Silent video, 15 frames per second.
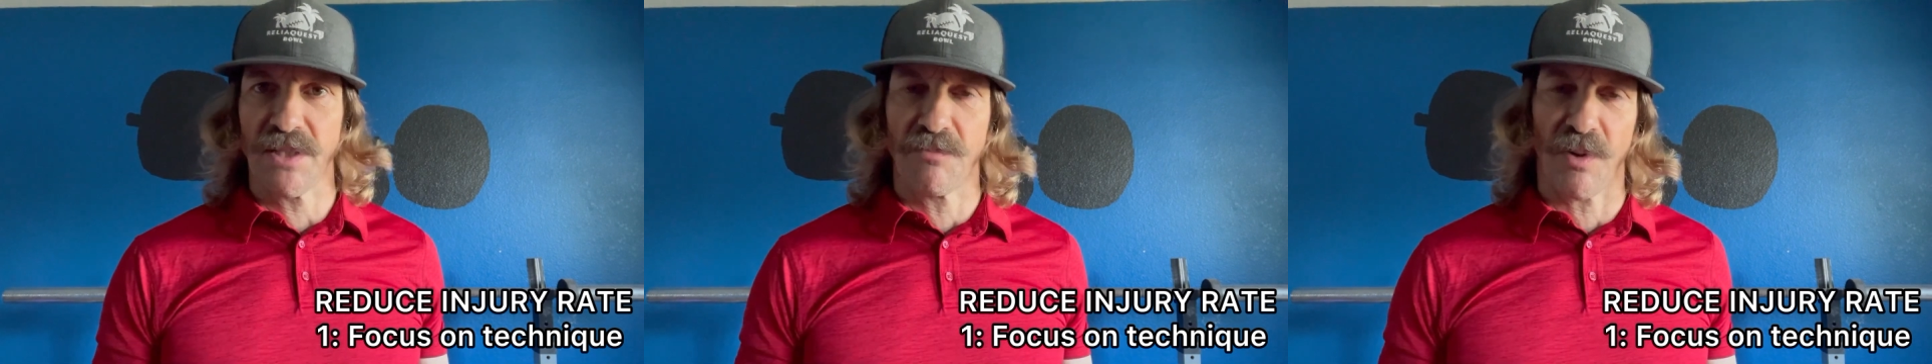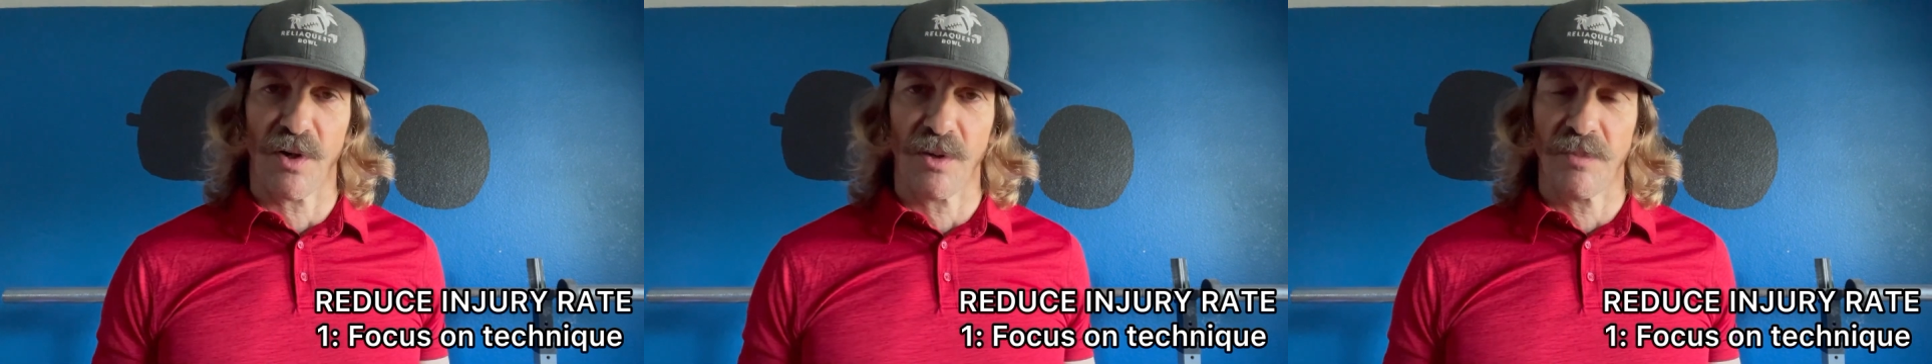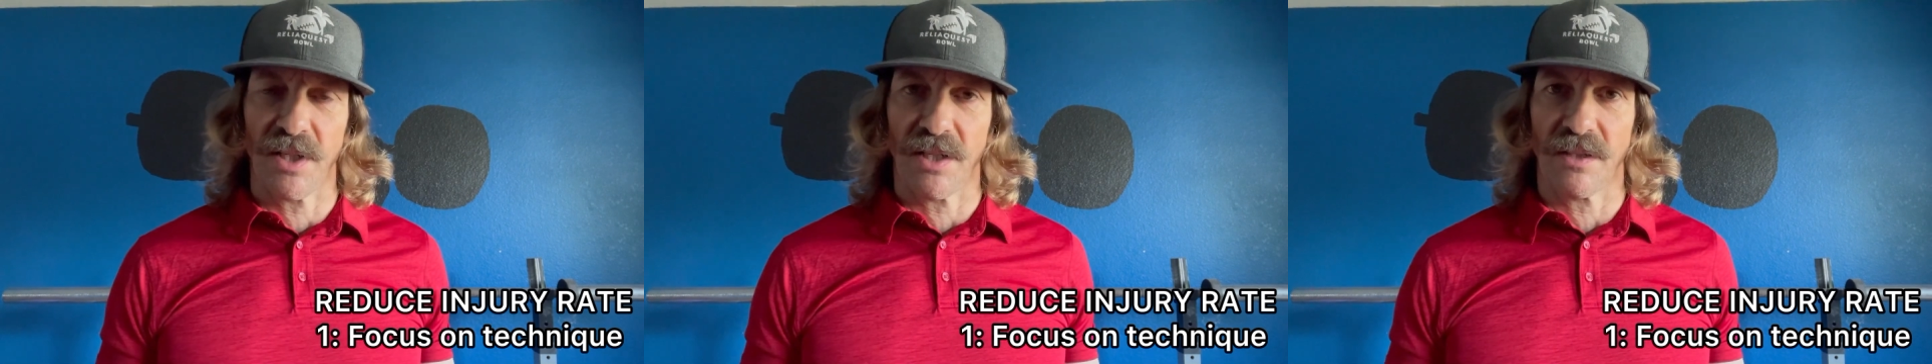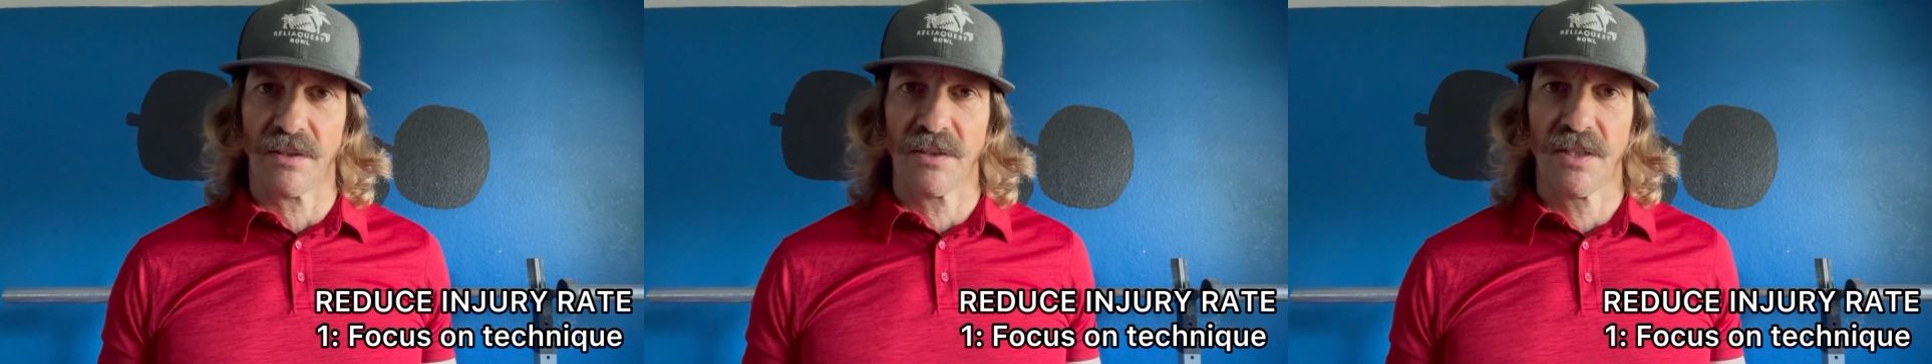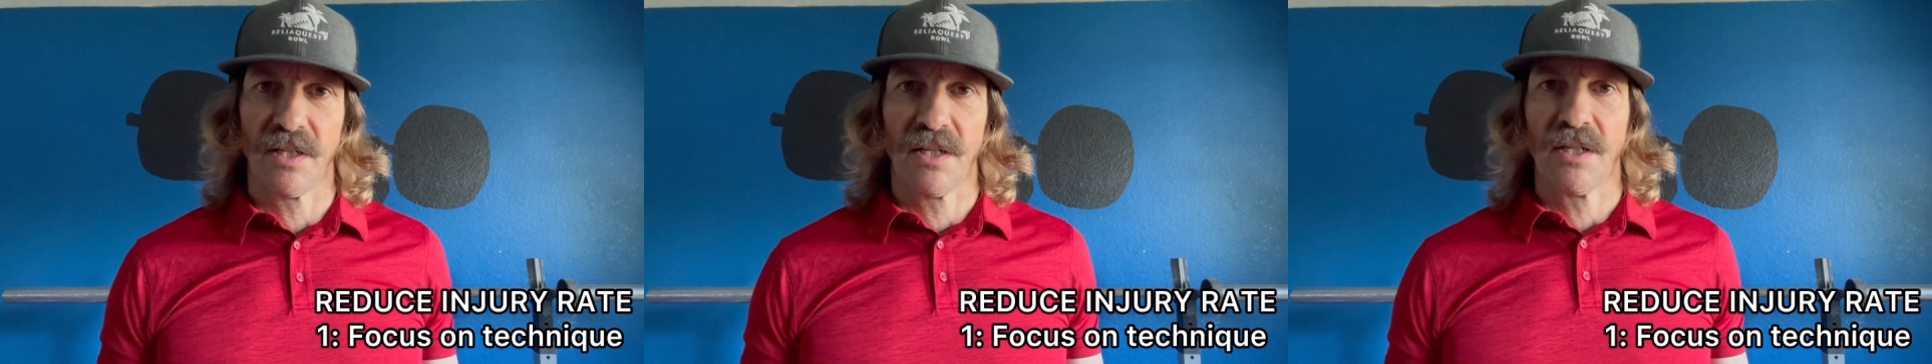
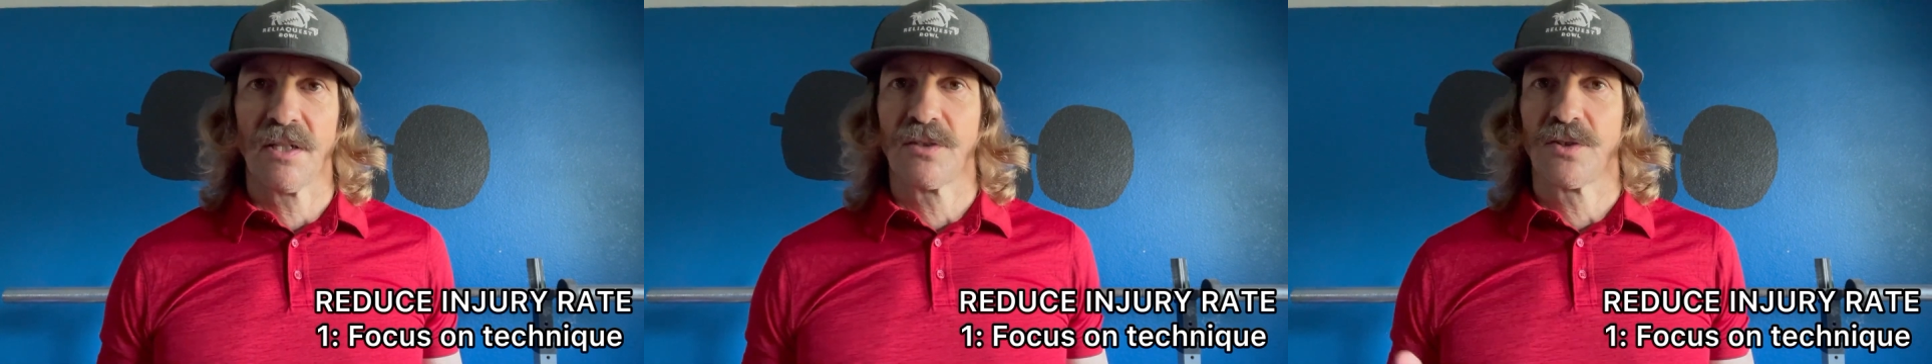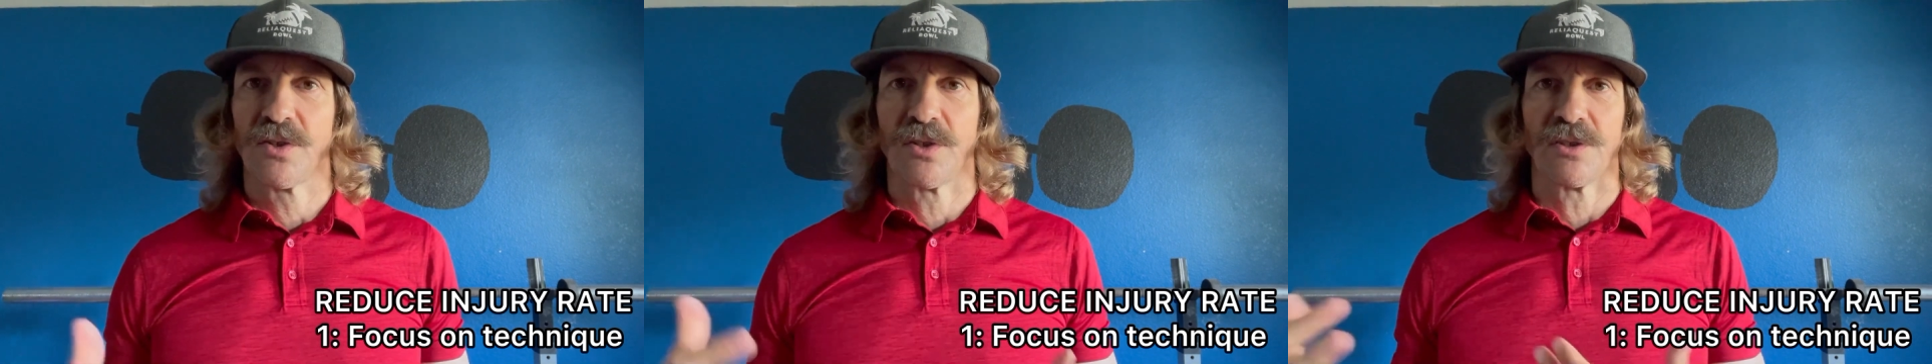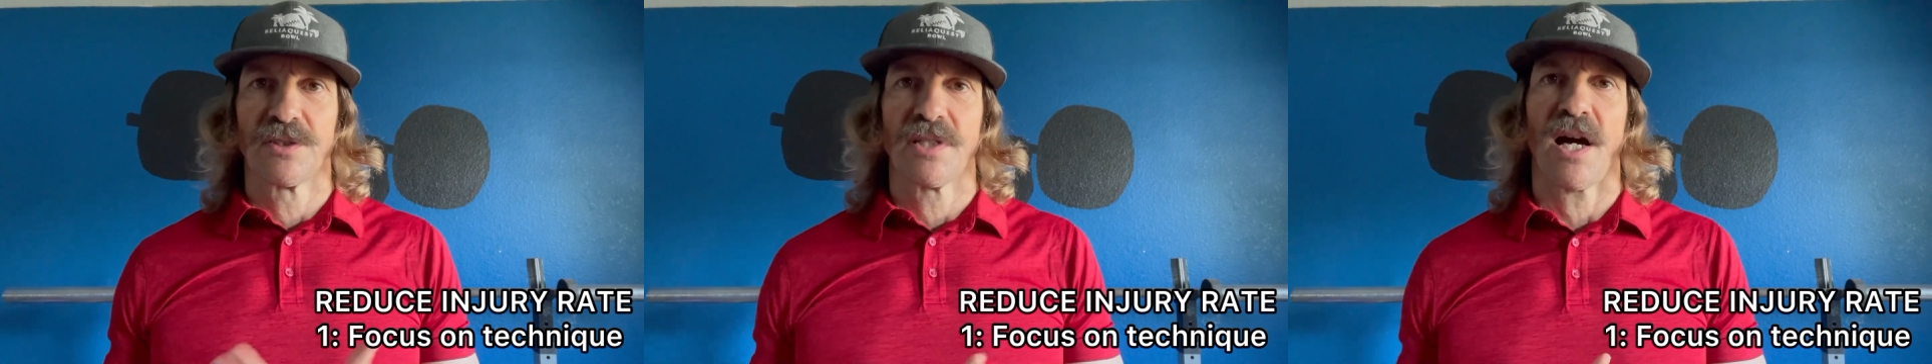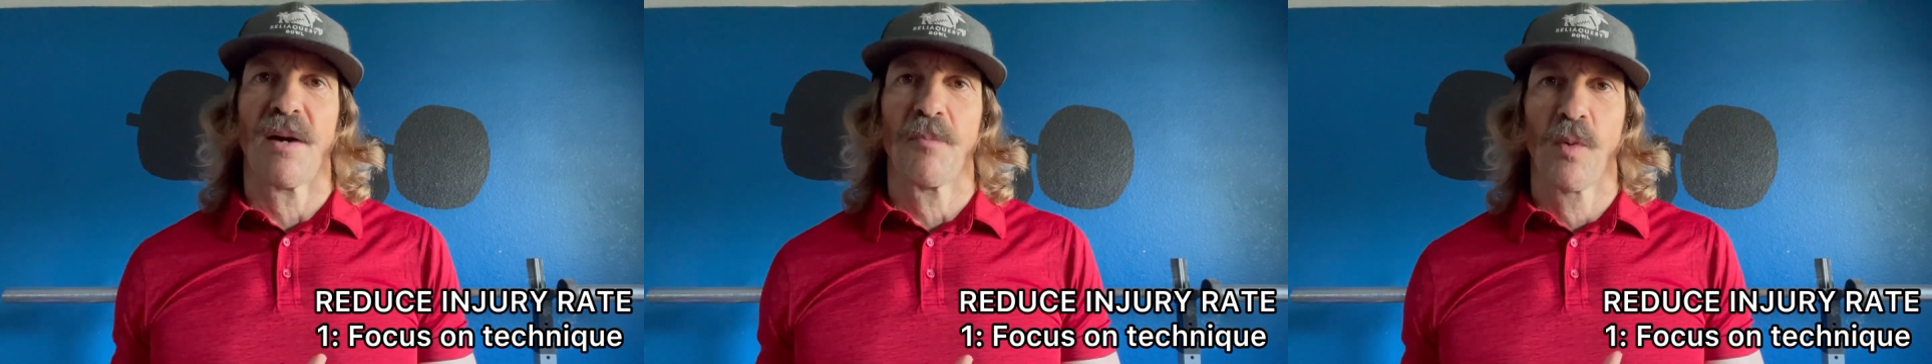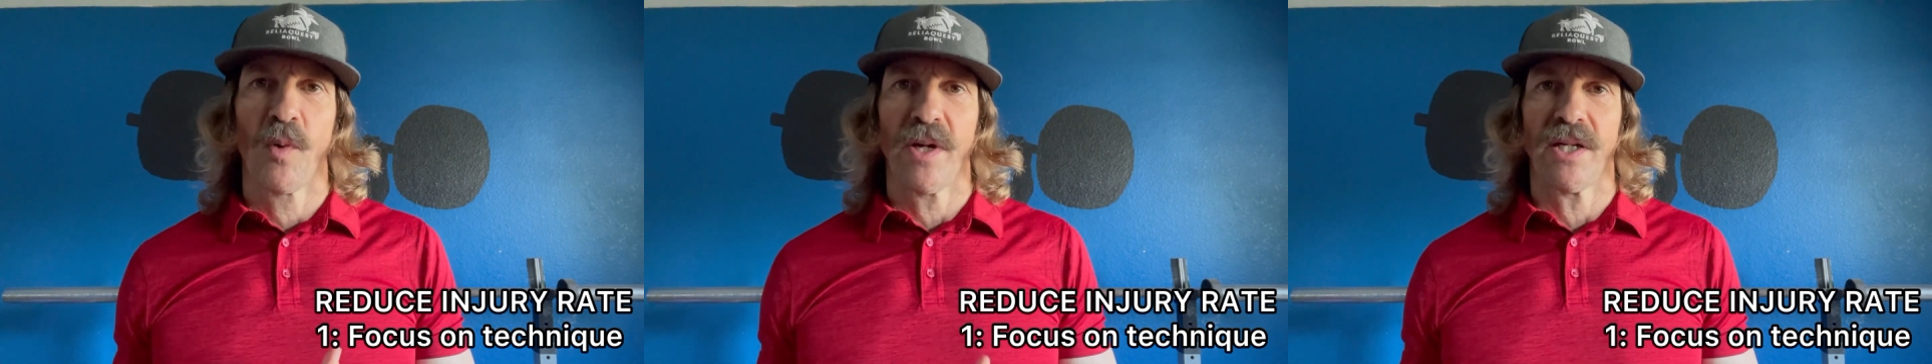barbell to your
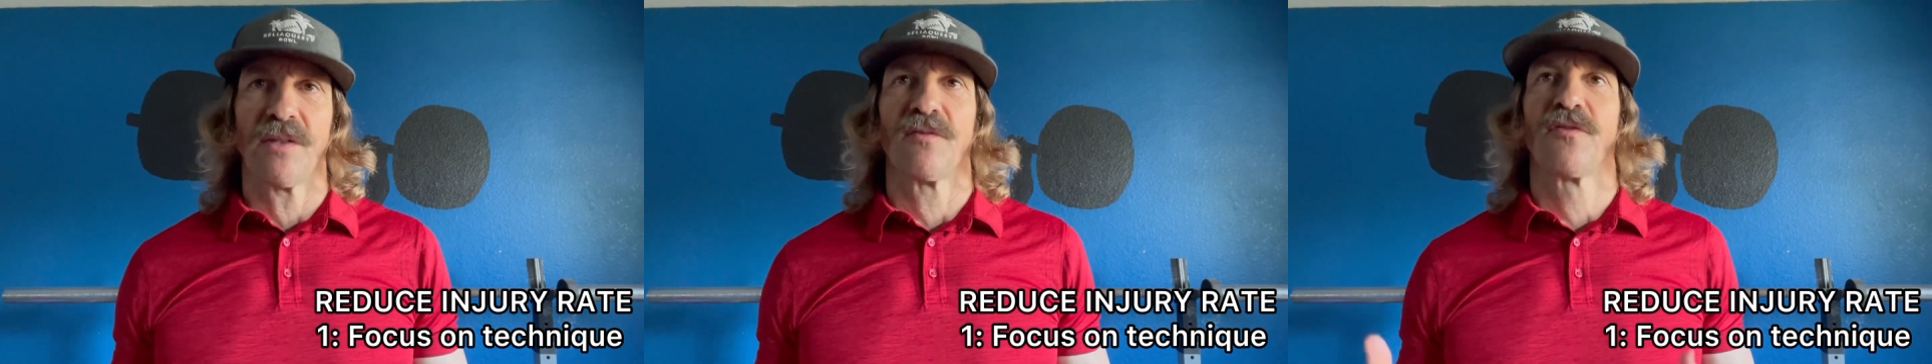top weight.